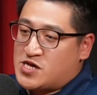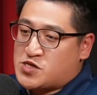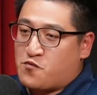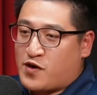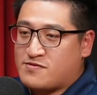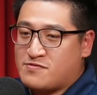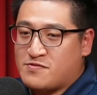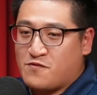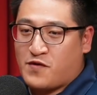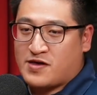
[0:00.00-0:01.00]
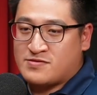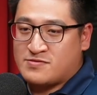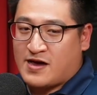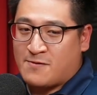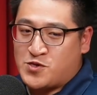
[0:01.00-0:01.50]
So when
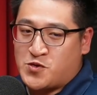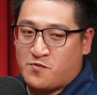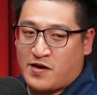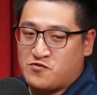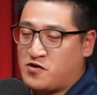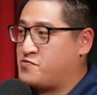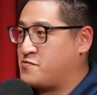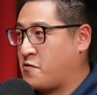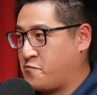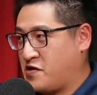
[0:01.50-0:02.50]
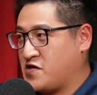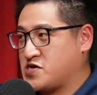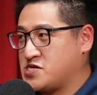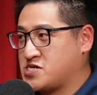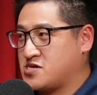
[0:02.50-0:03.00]
it comes to manual
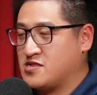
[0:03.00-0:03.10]
operations,